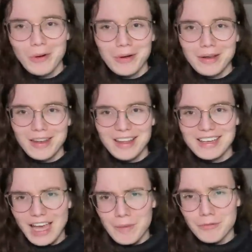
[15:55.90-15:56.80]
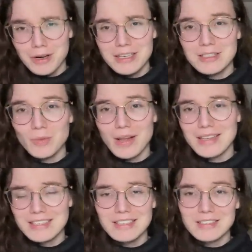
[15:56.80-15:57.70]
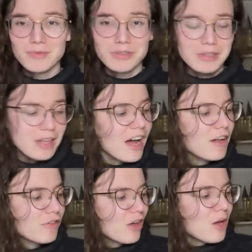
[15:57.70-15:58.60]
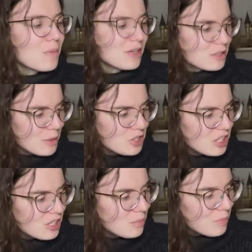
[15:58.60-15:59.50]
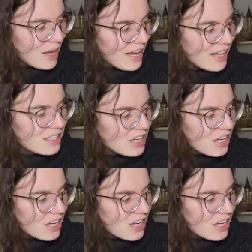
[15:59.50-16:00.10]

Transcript: on like camera as well as it does in real life, but especially compared